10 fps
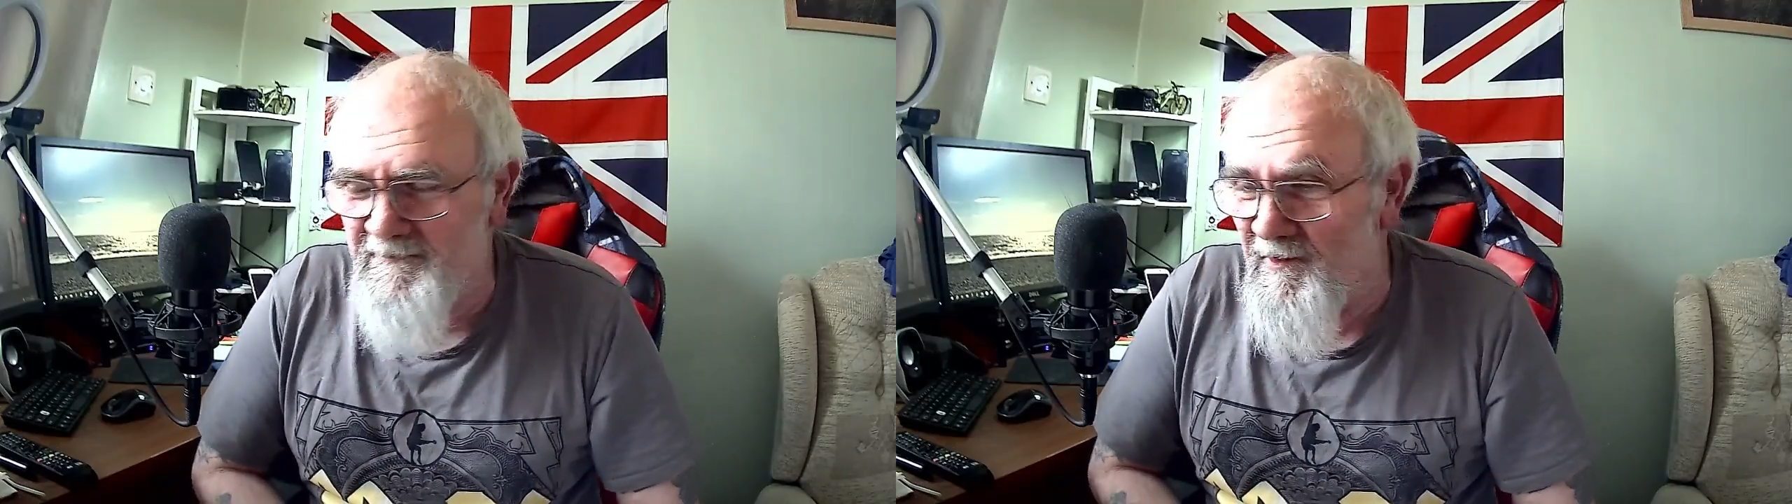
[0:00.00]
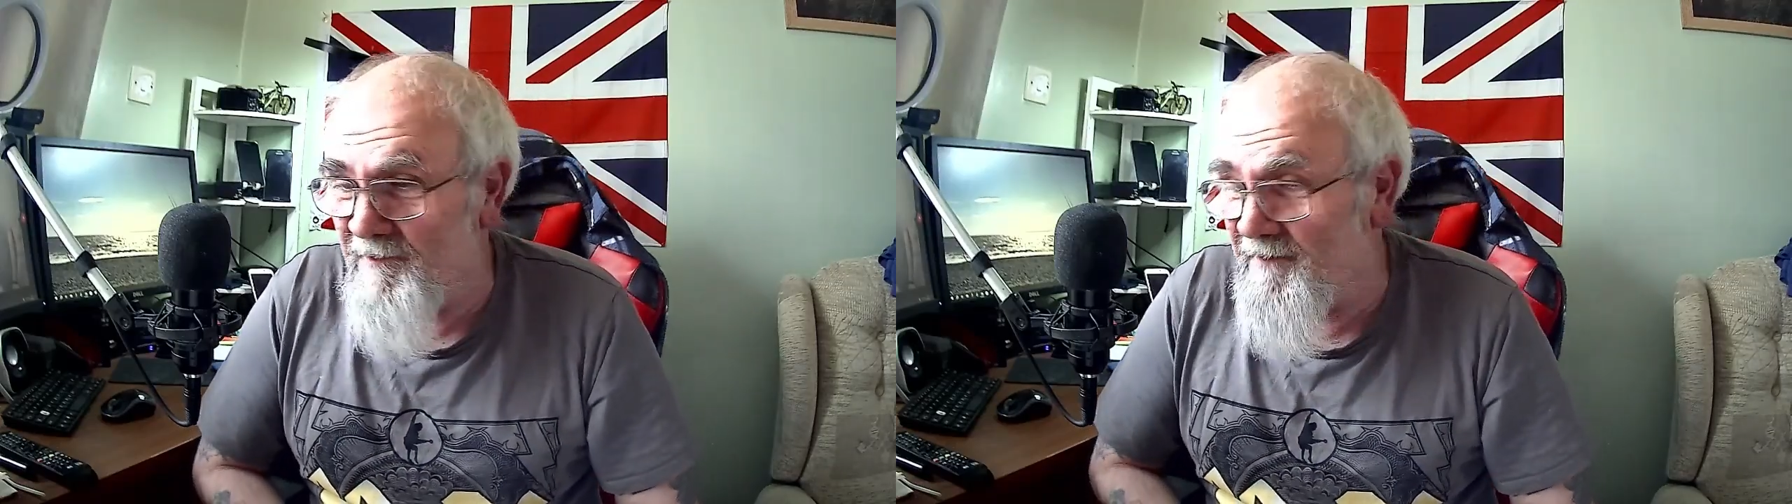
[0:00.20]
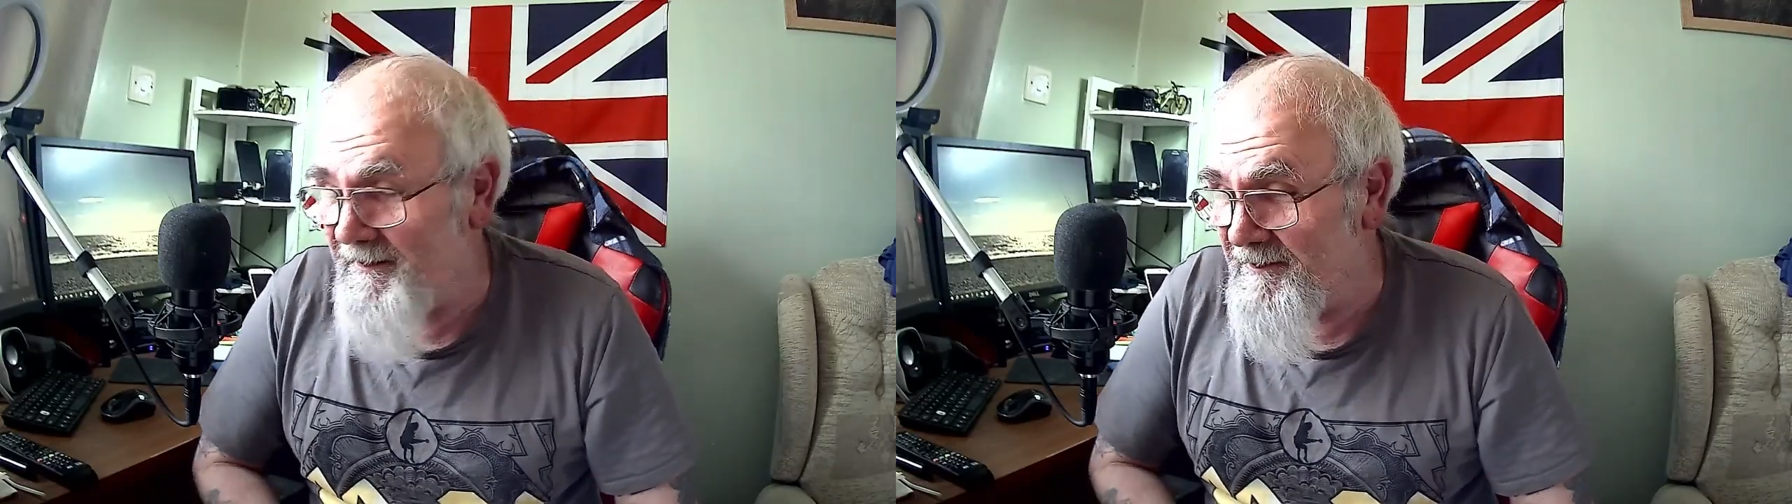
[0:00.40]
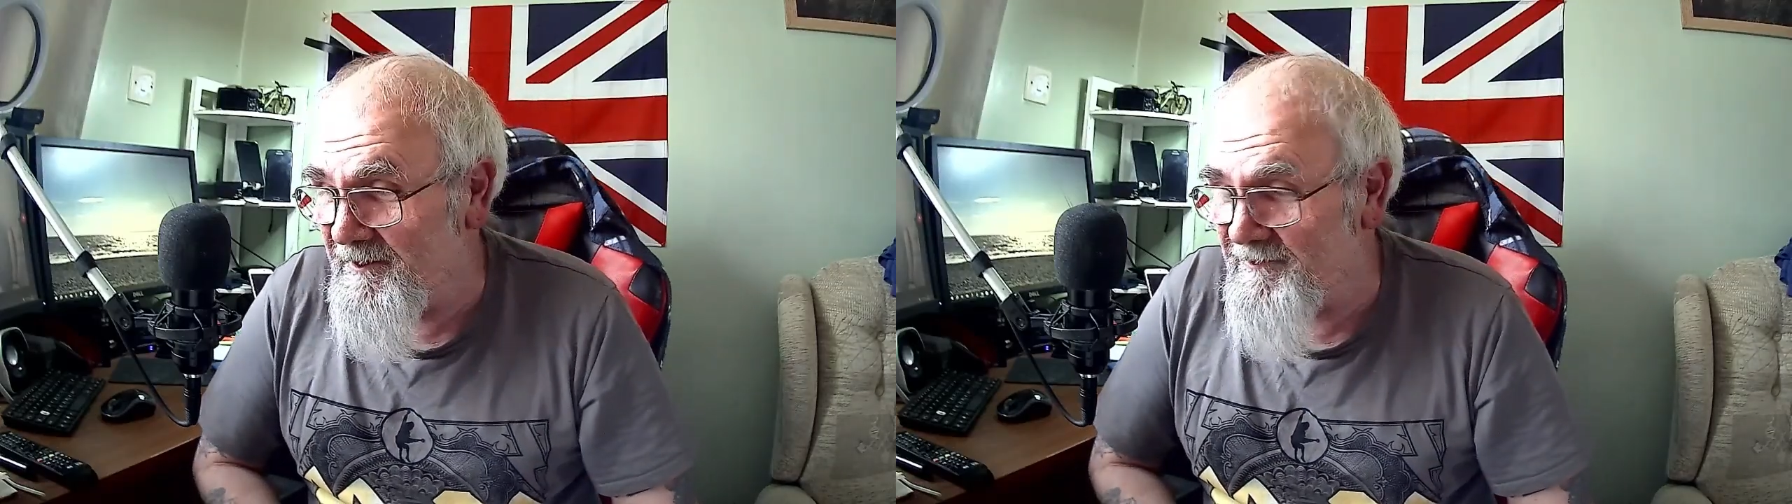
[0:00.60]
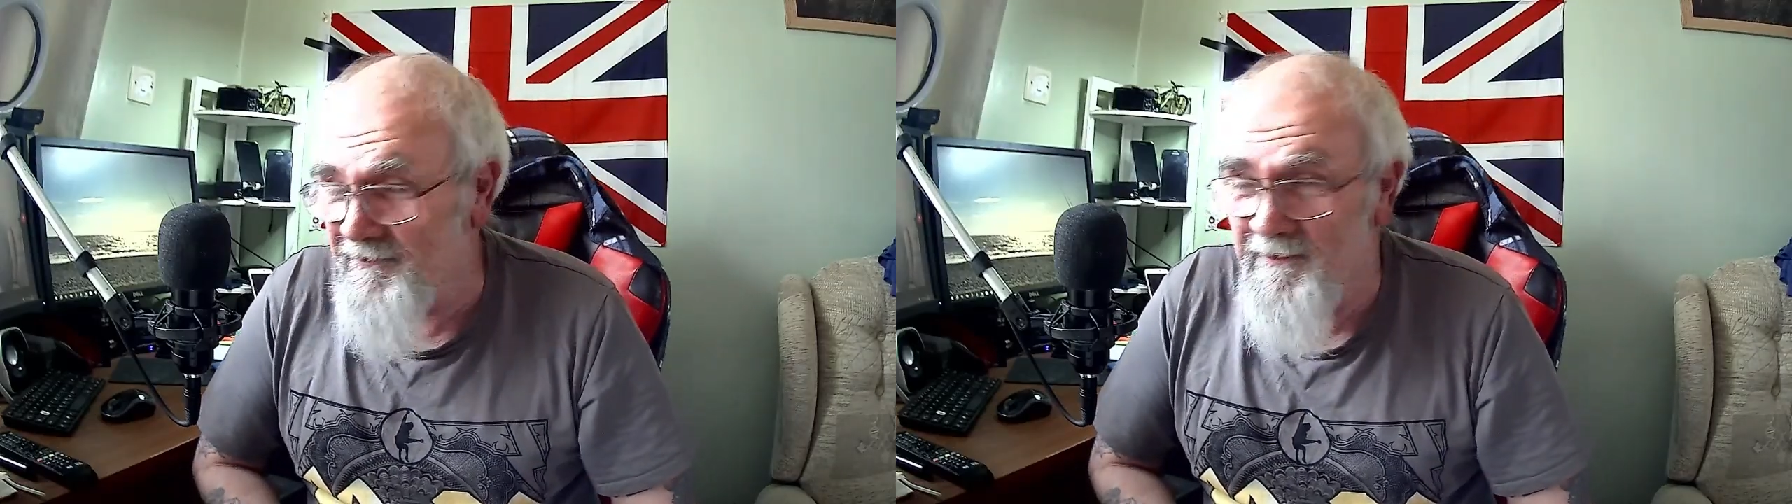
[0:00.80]
of any
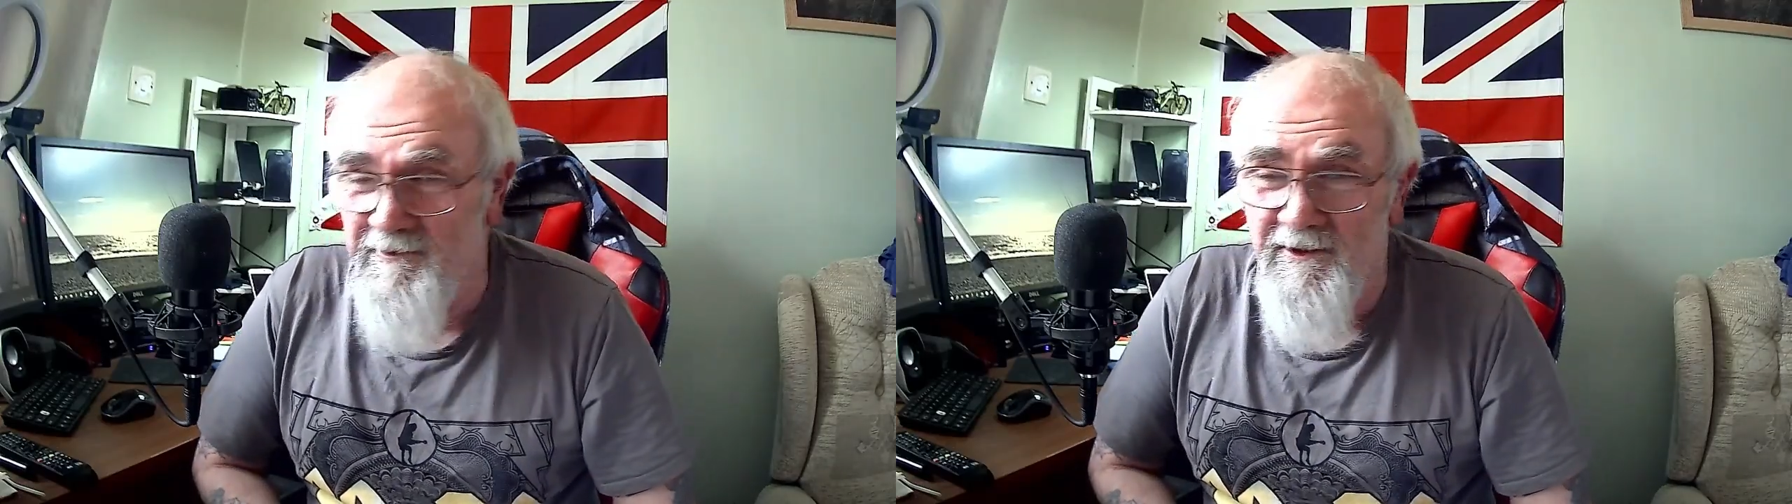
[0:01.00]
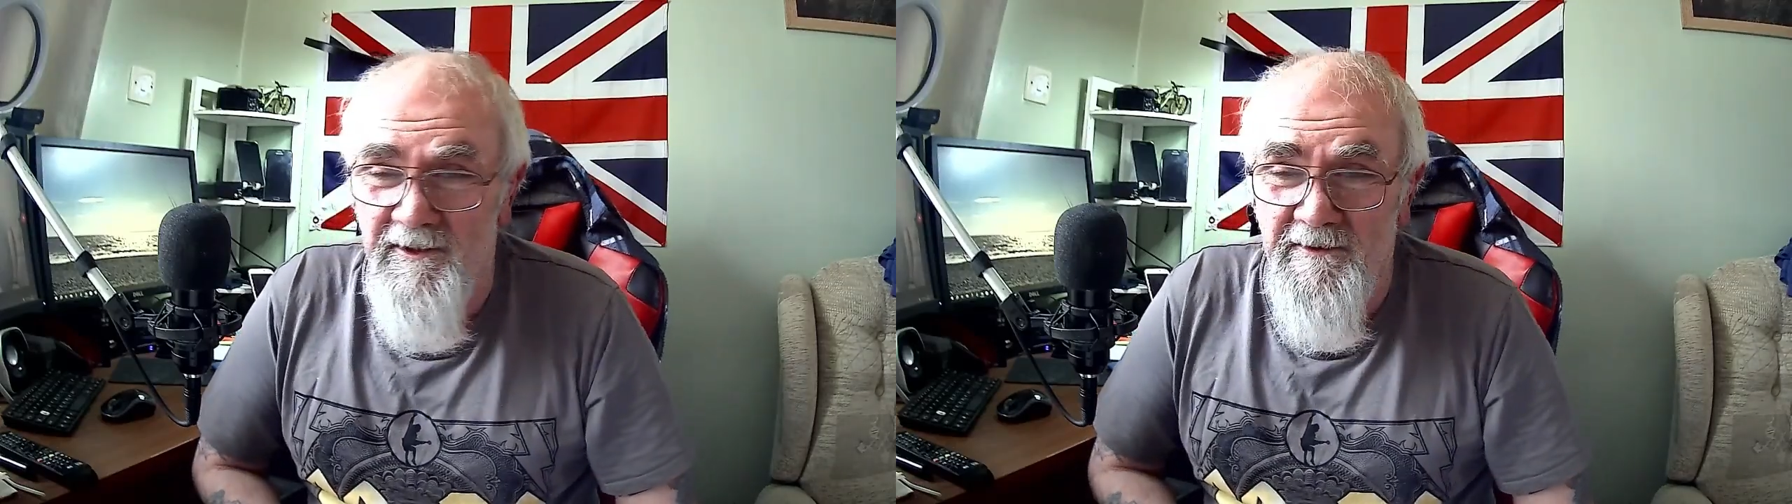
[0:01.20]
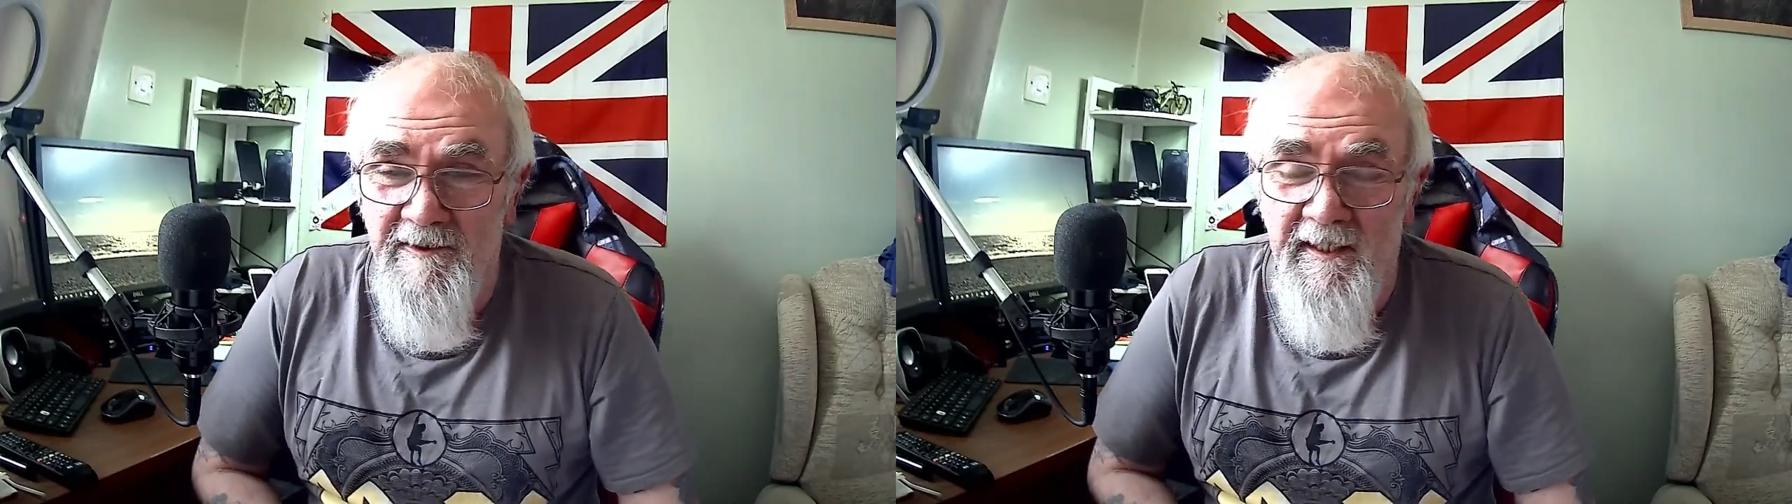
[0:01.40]
description,